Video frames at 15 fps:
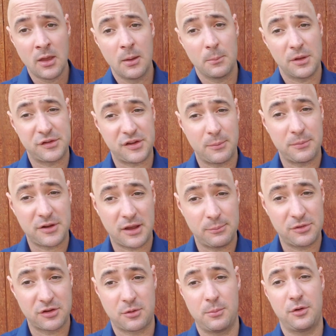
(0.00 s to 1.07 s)
But sometimes
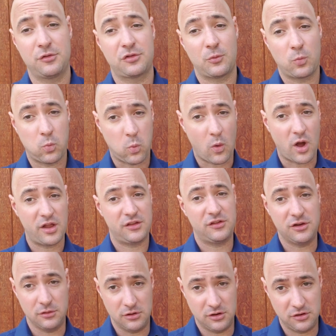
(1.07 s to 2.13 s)
the composer wants
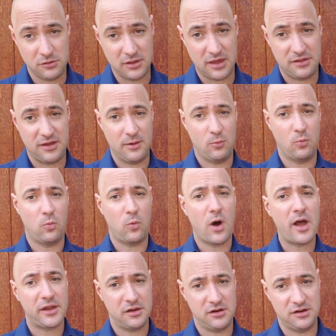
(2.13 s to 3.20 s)
you to do that. They
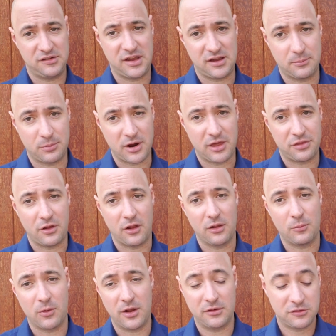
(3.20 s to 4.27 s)
want you to take a breath all at
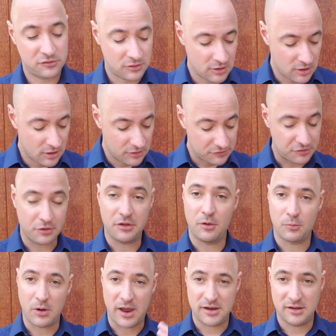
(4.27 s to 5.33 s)
once. So they'll
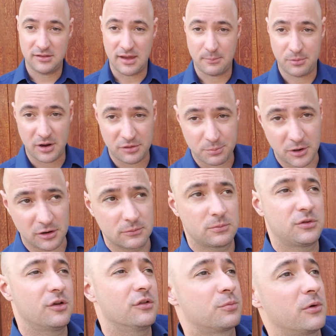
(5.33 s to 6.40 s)
write in that breath mark.
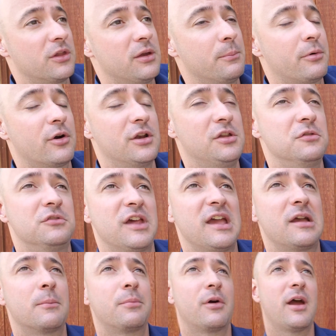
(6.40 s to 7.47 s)
So it's really important you
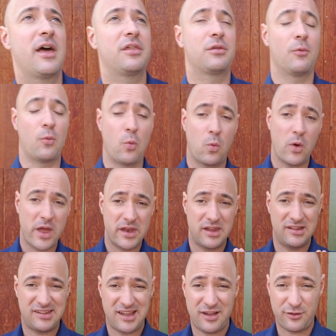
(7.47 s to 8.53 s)
take a breath when
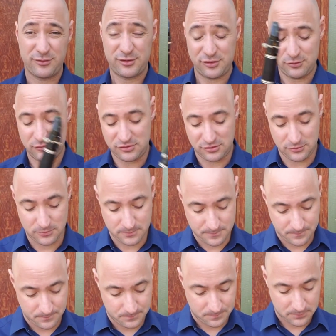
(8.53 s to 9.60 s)
it tells you to.
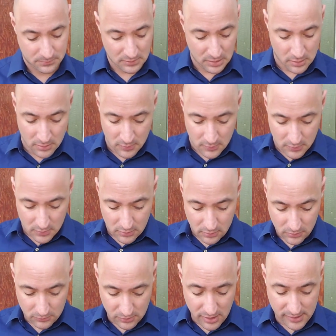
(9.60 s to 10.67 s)

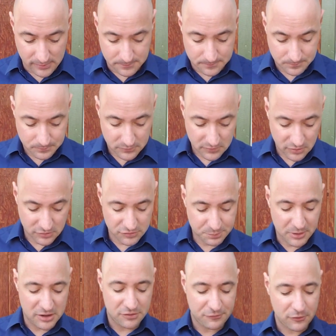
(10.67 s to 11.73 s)
All right, let's
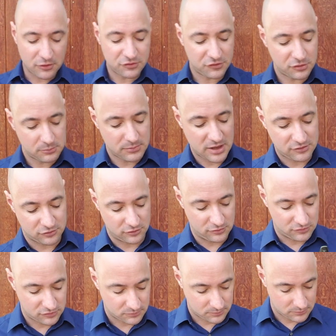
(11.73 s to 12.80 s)
play the first 2
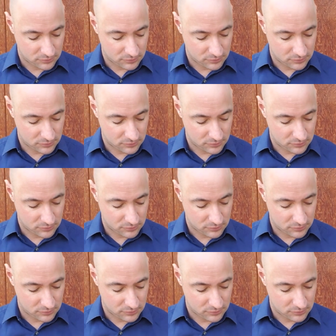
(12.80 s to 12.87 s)
measures.